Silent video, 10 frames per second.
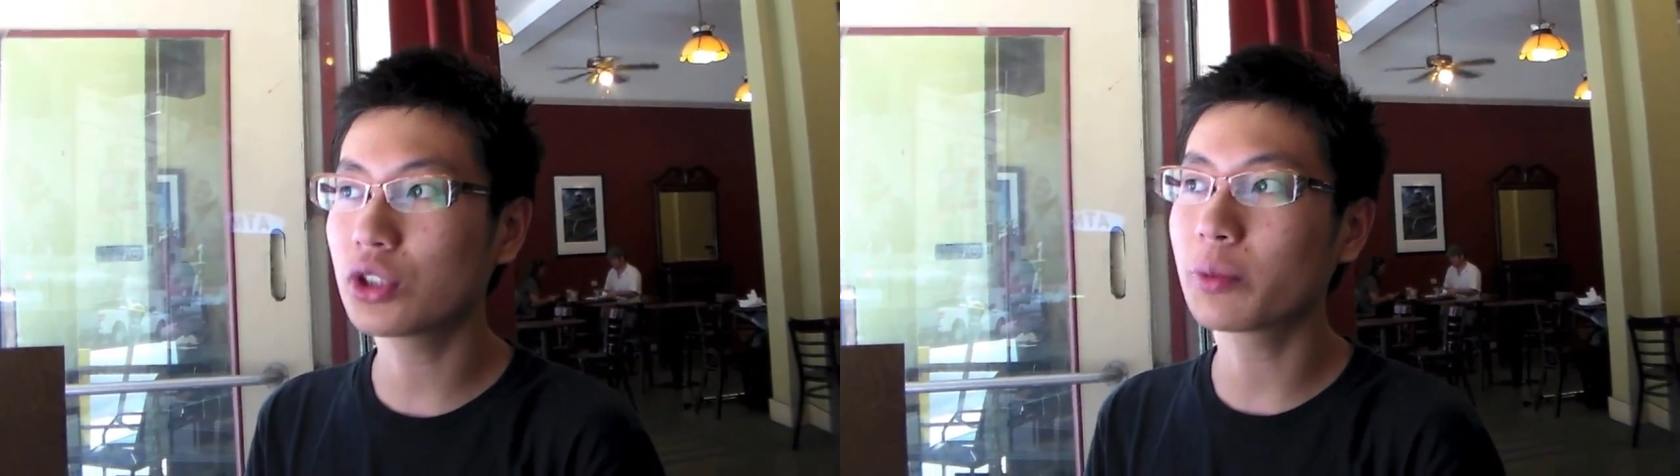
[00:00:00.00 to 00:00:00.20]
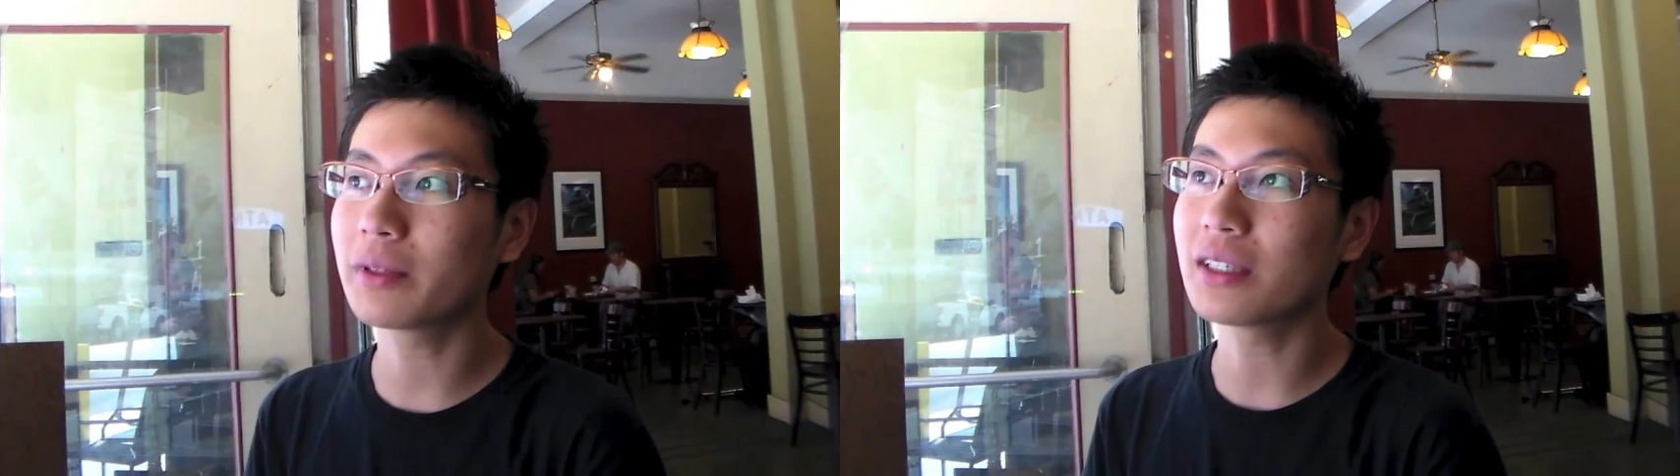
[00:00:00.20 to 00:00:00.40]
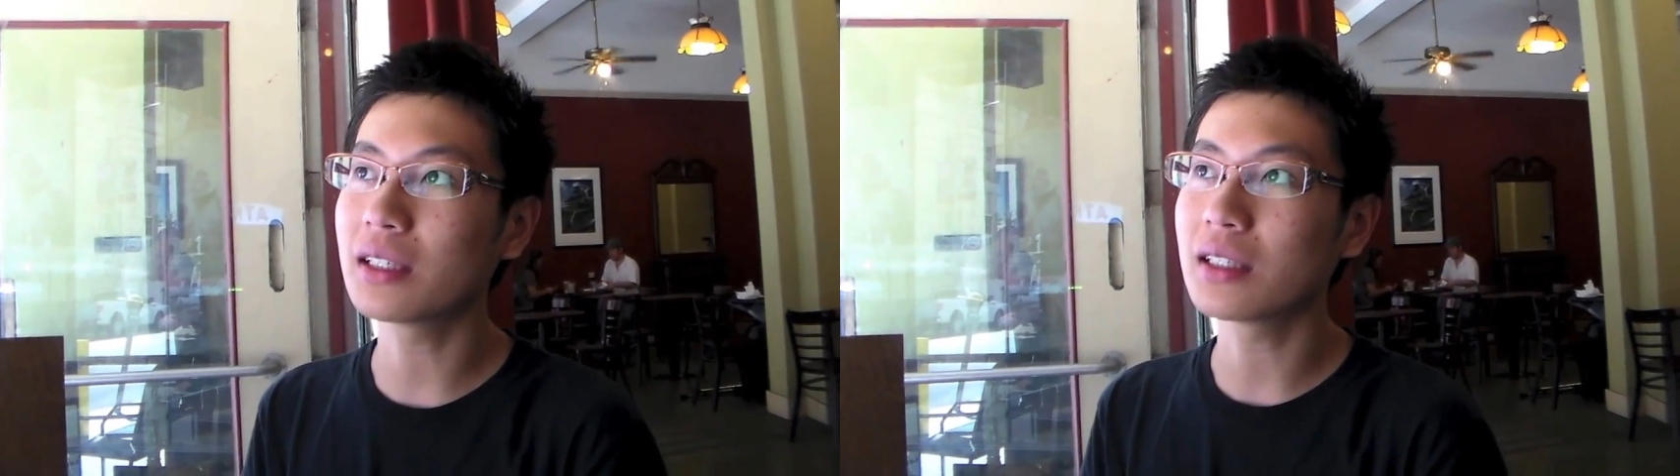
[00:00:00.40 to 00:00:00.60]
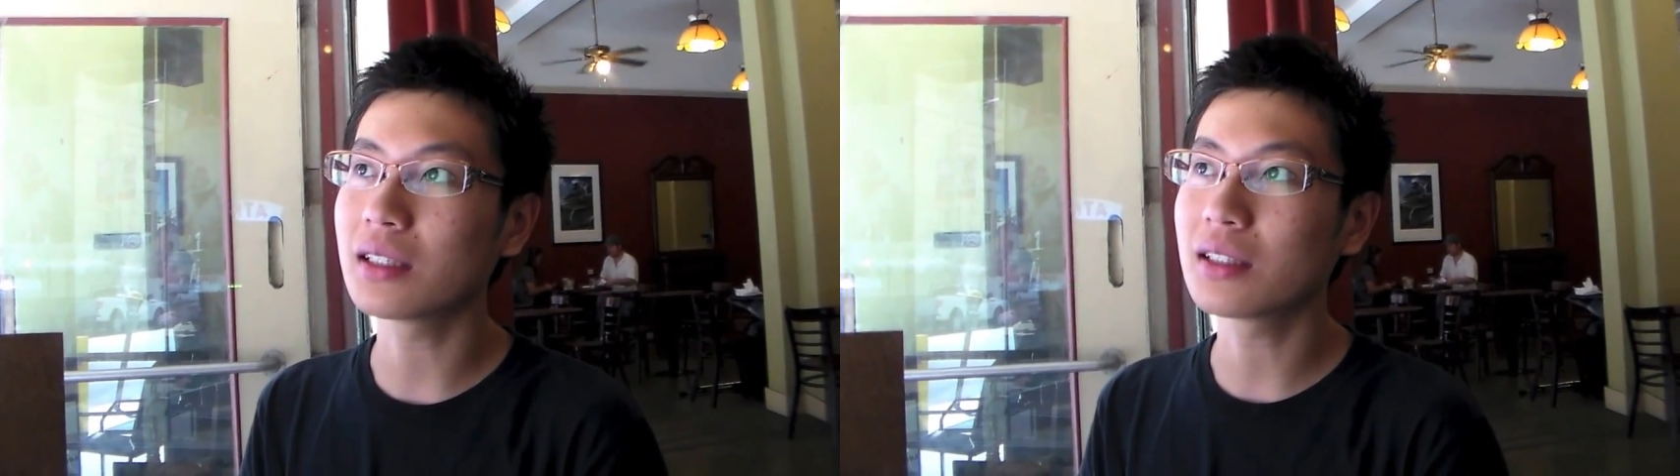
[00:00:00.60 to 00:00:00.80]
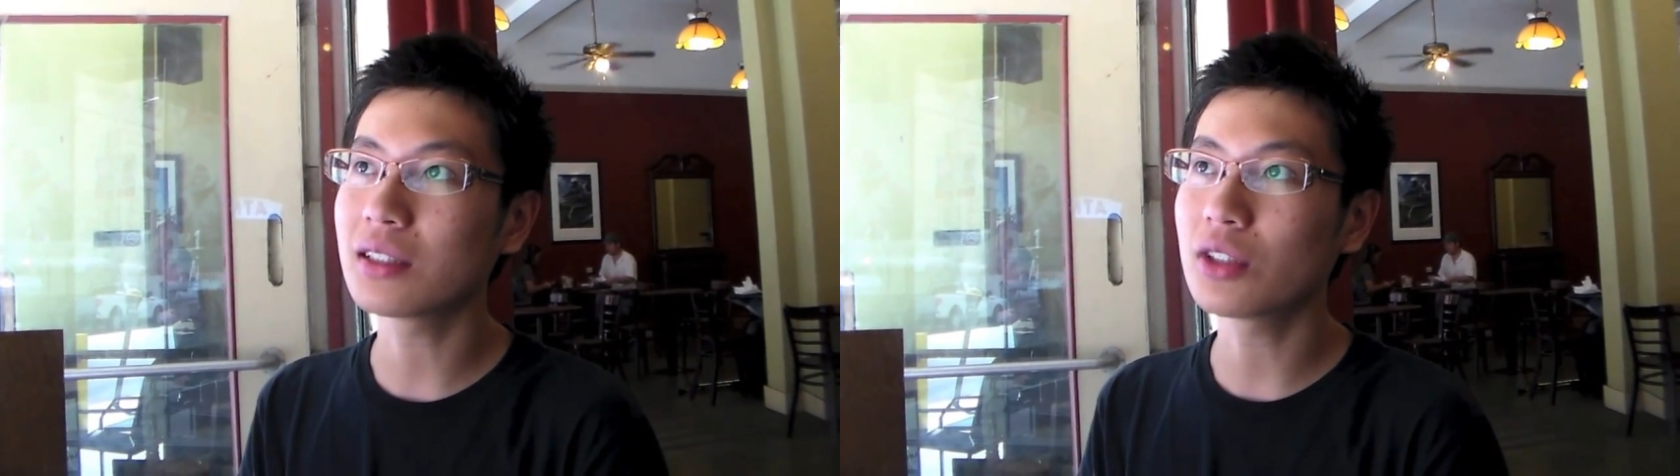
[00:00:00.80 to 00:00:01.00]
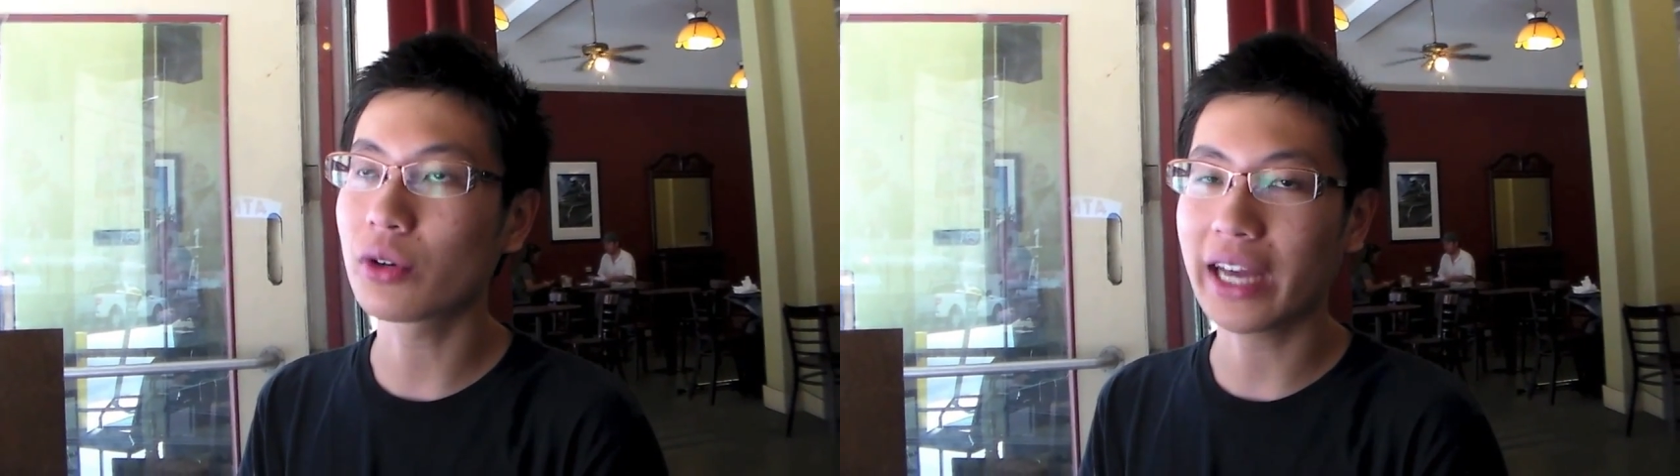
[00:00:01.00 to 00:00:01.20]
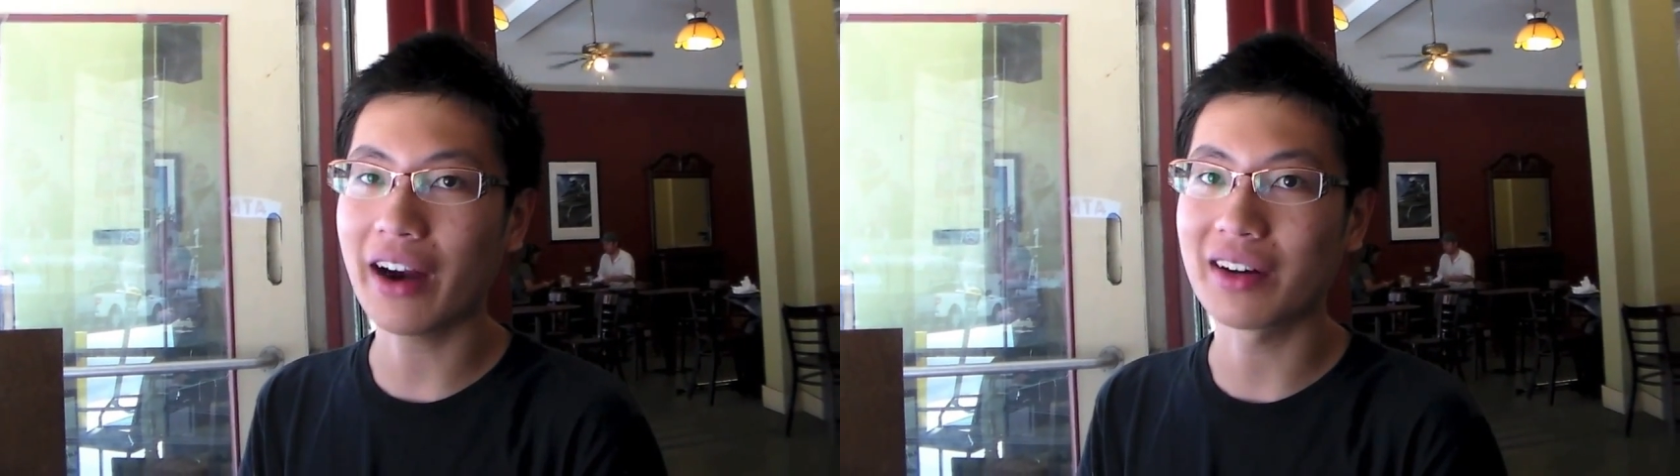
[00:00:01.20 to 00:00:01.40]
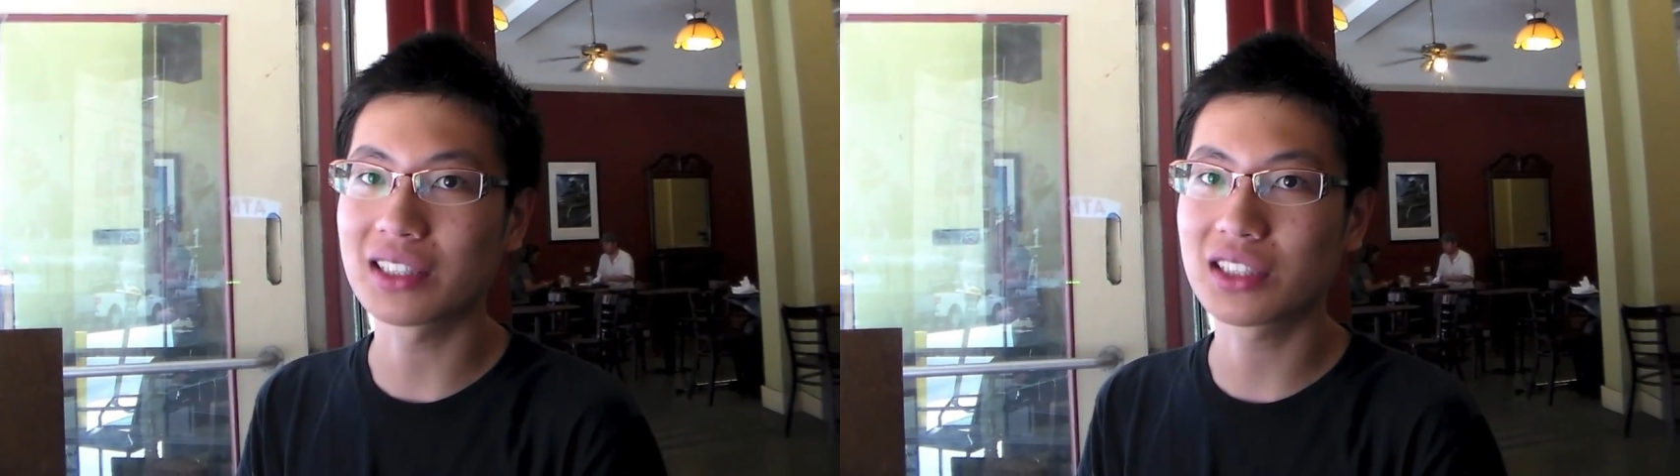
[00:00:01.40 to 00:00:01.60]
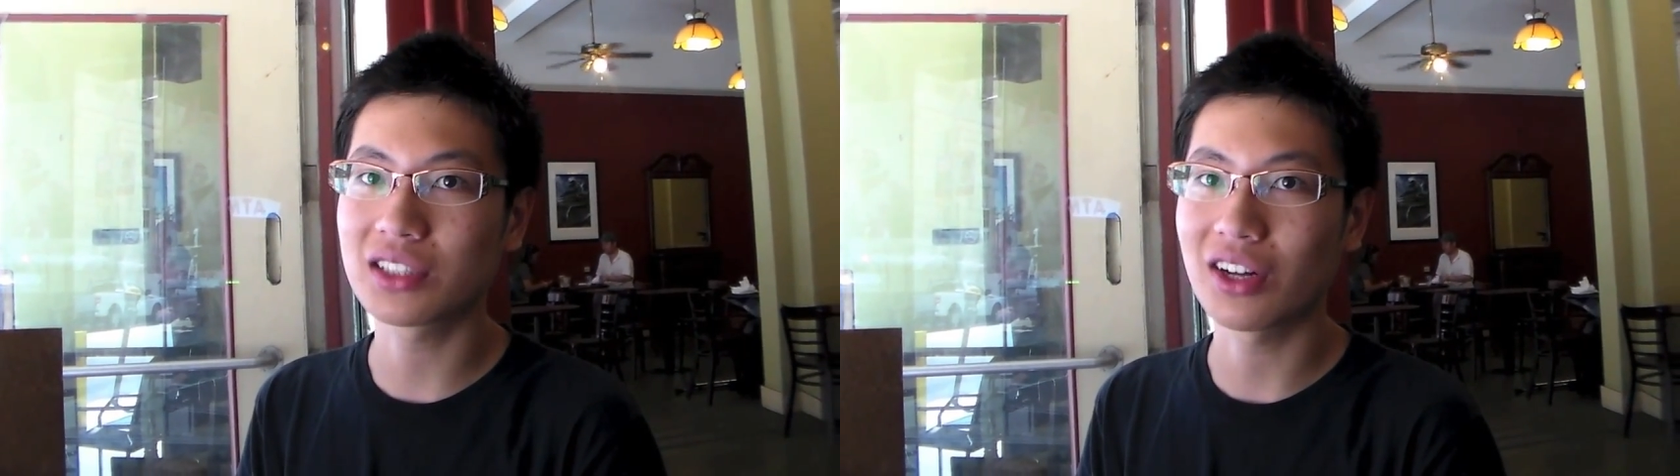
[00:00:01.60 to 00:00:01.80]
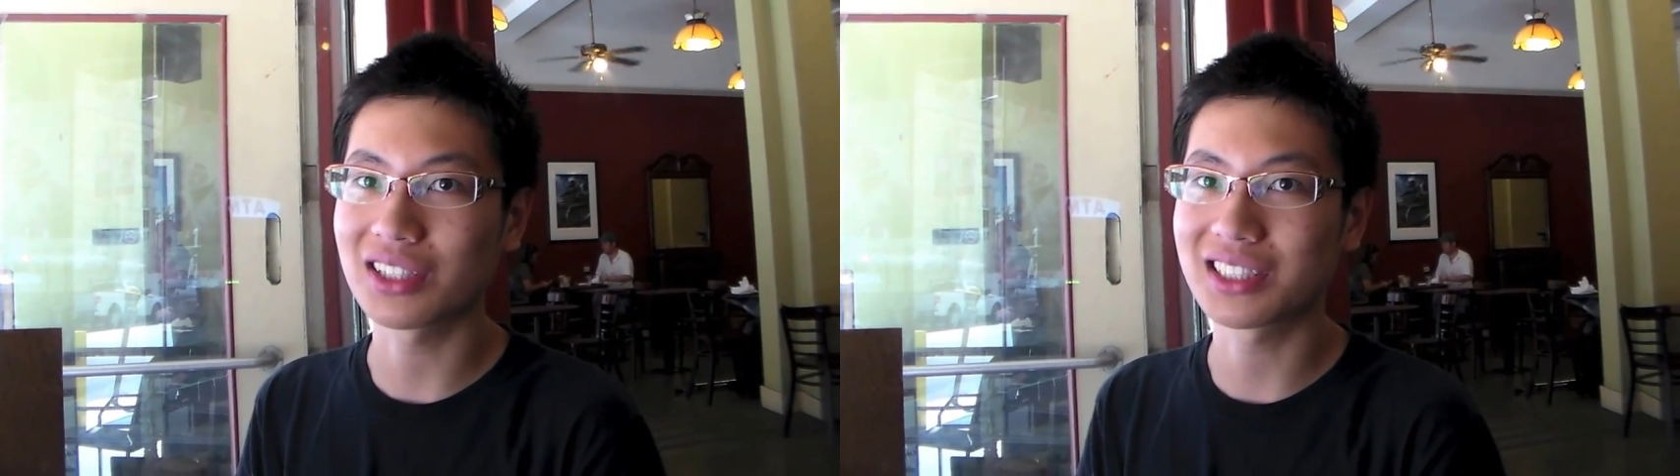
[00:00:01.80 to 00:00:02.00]
you should be, you know,
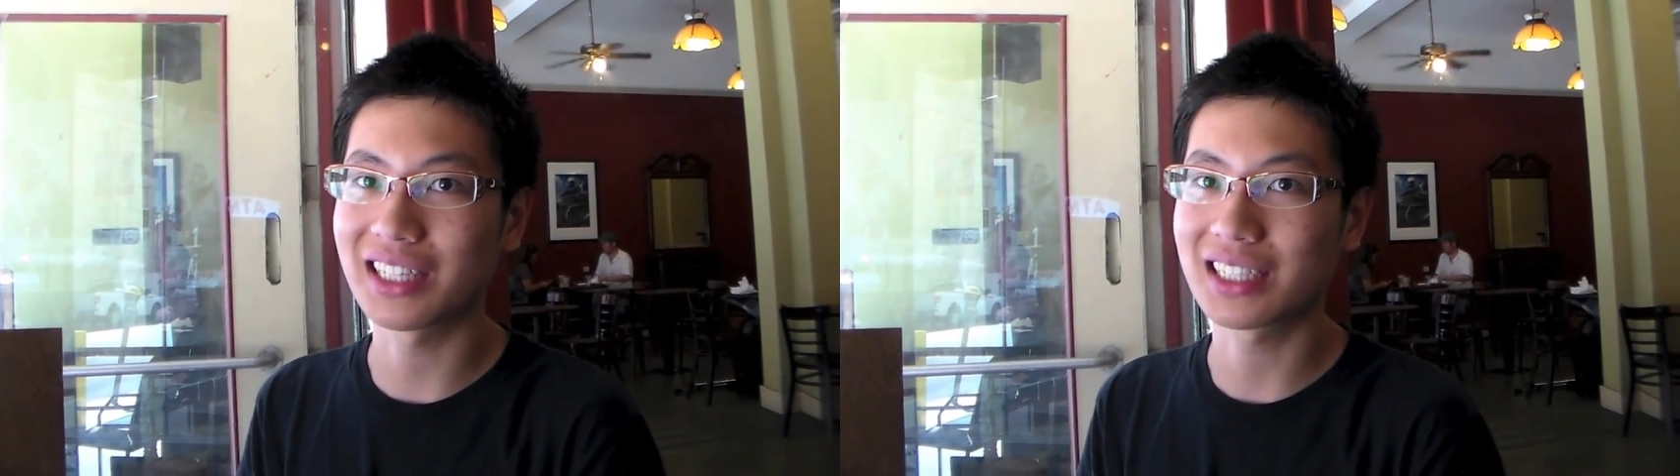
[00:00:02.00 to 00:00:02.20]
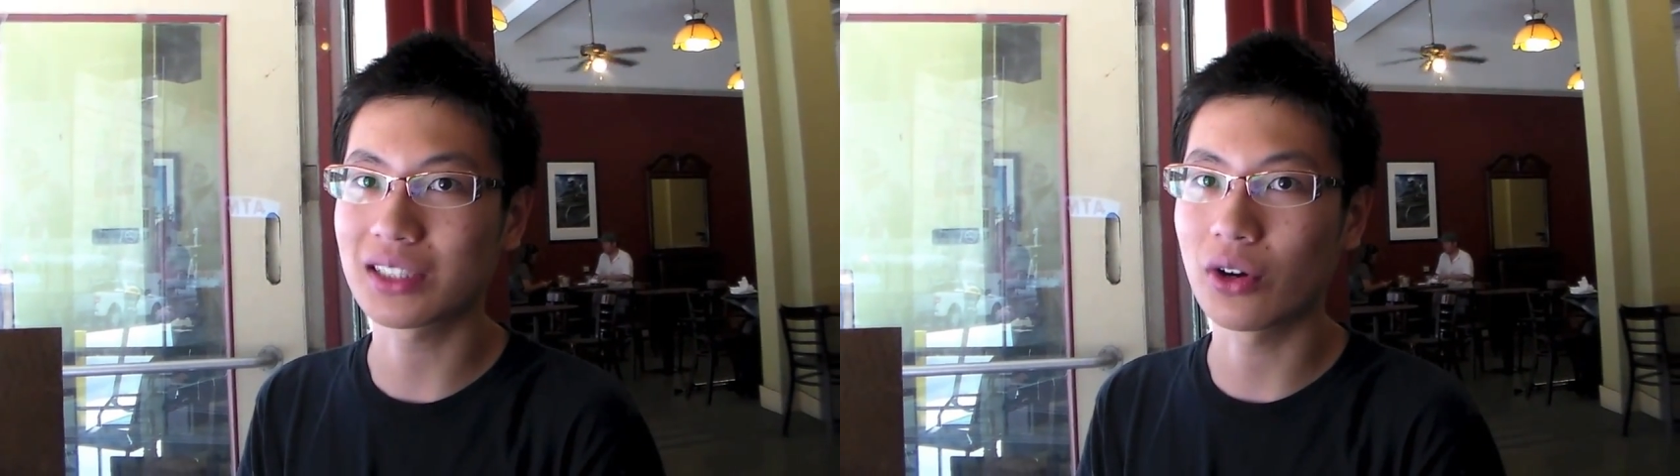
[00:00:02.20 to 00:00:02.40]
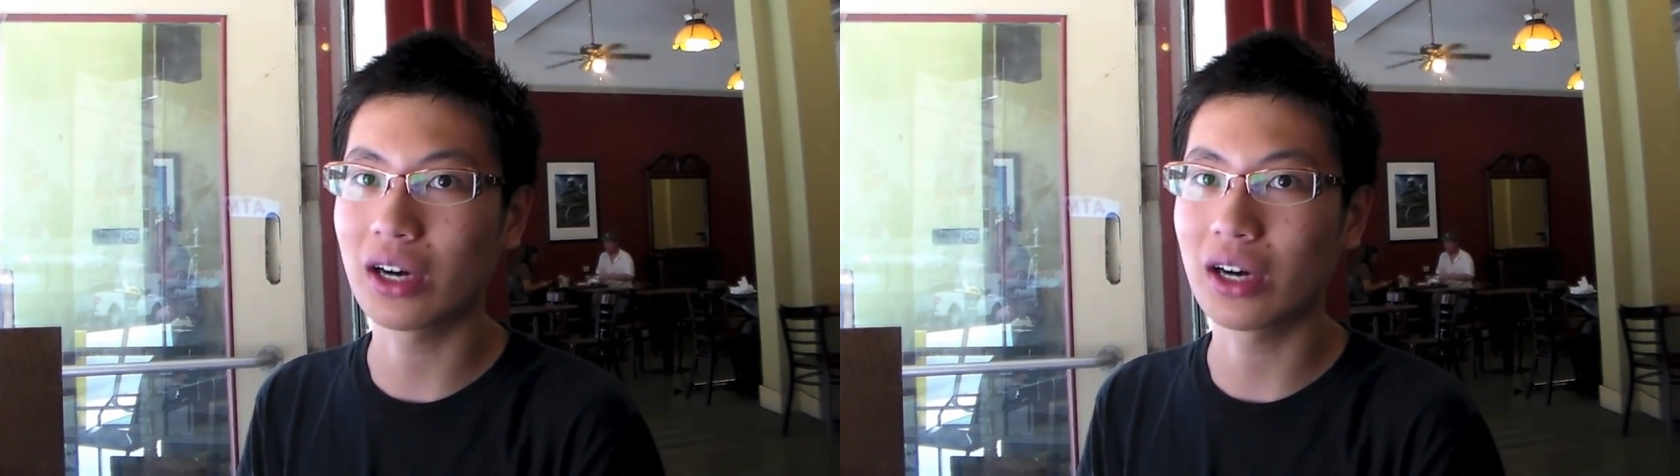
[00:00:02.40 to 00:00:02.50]
carrots, not sticks.